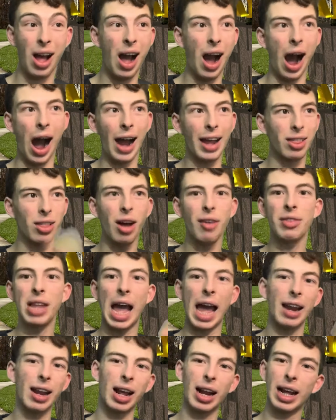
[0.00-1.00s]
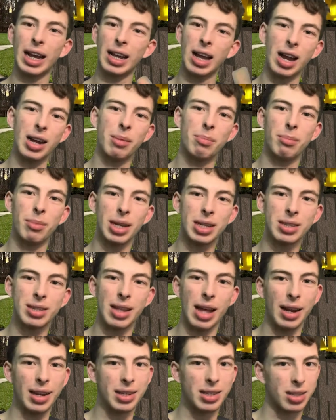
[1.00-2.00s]
I love that, and I kind of miss
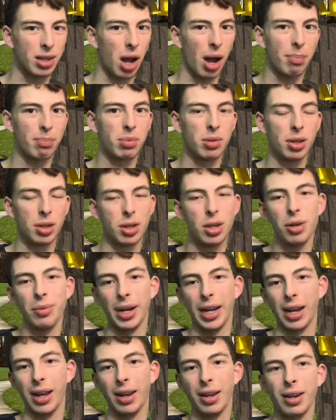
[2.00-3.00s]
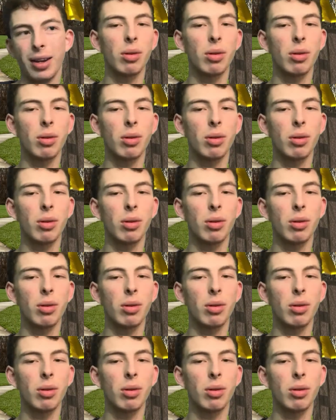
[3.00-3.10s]
that he stopped doing it.